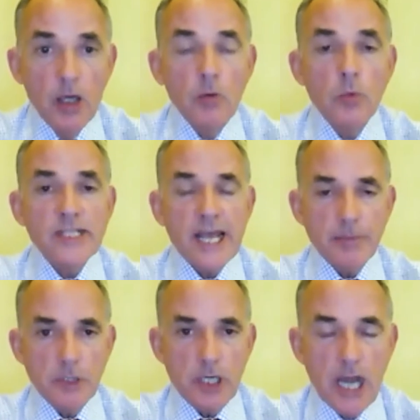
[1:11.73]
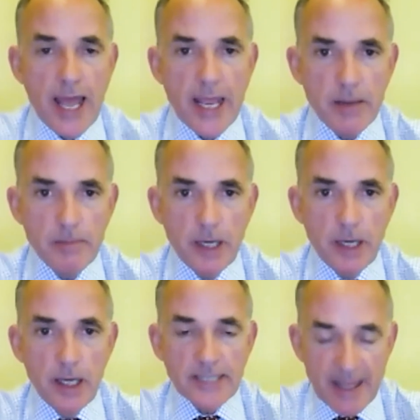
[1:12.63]
was able to claim
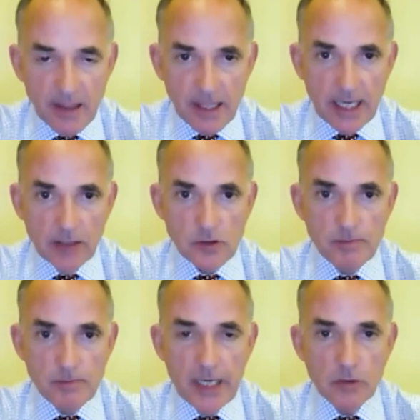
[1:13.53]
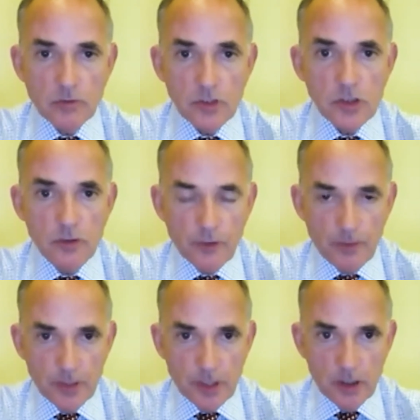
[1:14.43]
£10,000 from
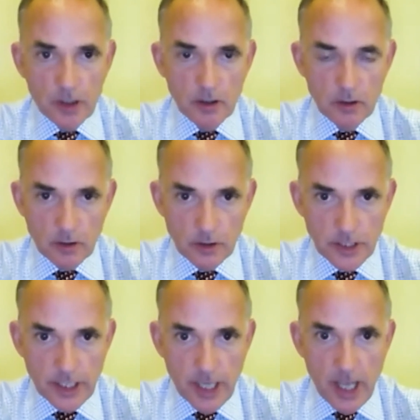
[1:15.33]
the local authority.